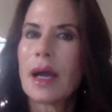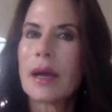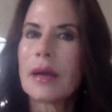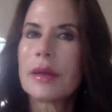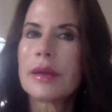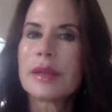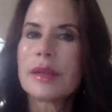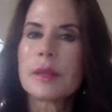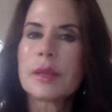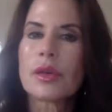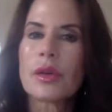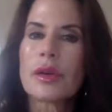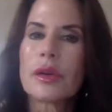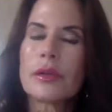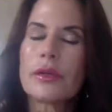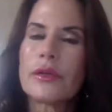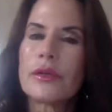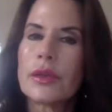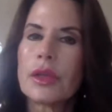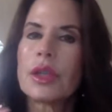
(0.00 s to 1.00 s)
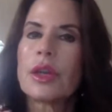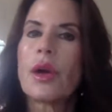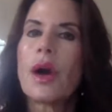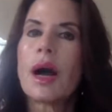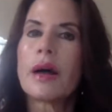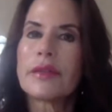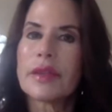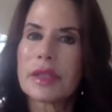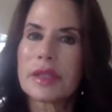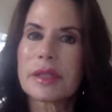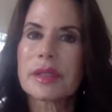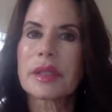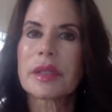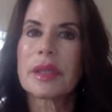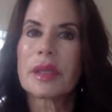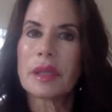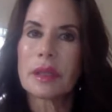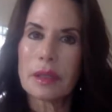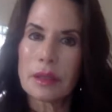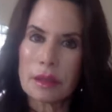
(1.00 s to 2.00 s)
sort of,
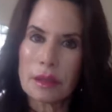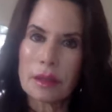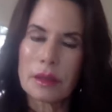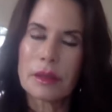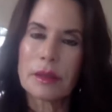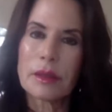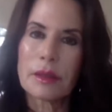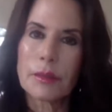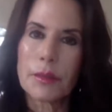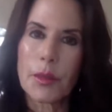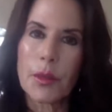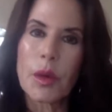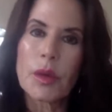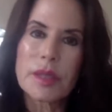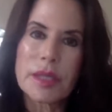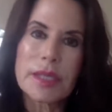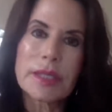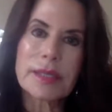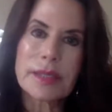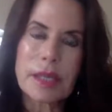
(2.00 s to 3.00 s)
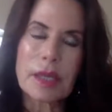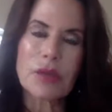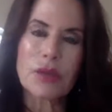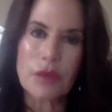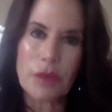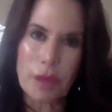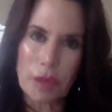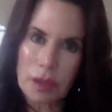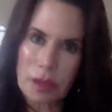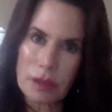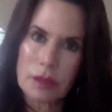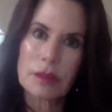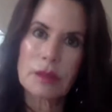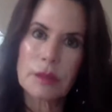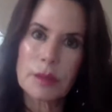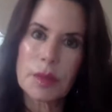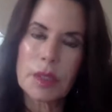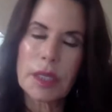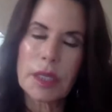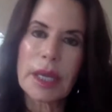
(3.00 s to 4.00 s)
obviously protein-centric
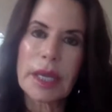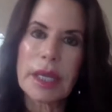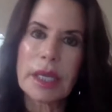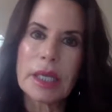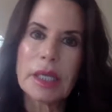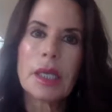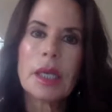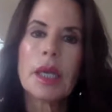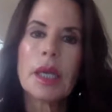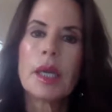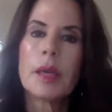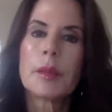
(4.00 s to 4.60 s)
plate,